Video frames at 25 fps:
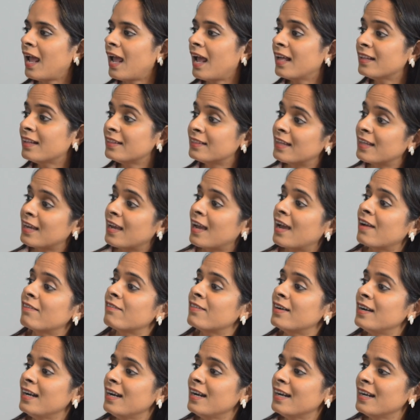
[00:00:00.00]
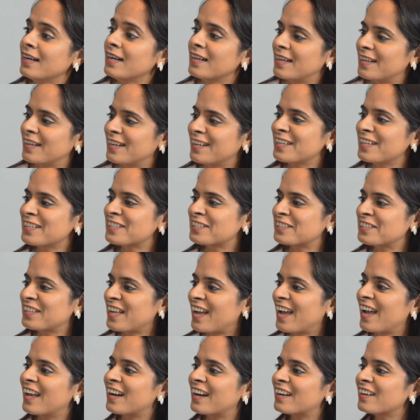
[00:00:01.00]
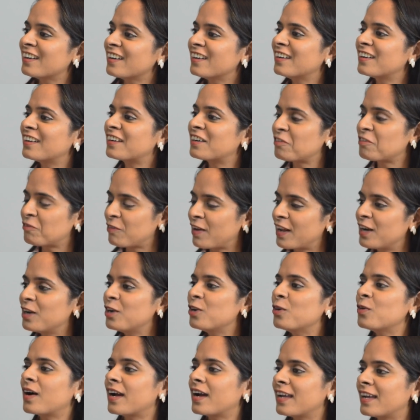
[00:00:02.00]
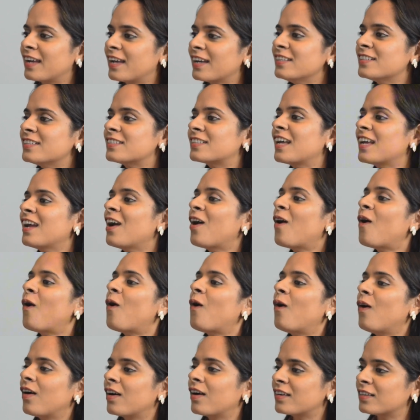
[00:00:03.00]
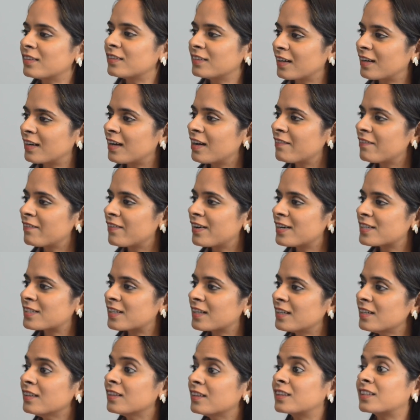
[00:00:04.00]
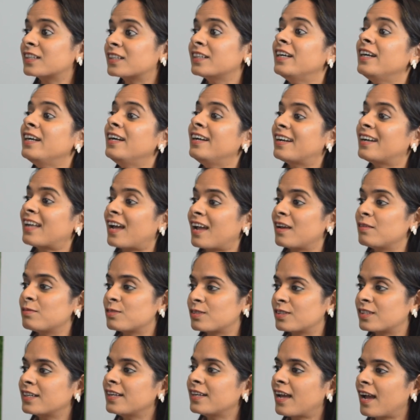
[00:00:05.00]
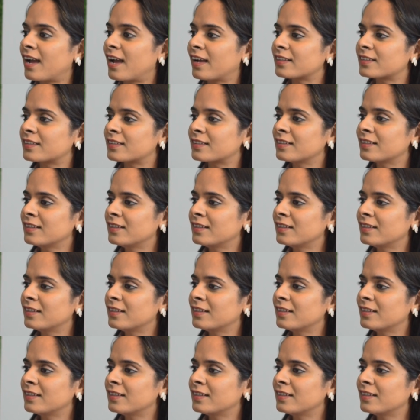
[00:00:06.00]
and they have increased their revenue, I can say, or the conversion 3 times, 3x.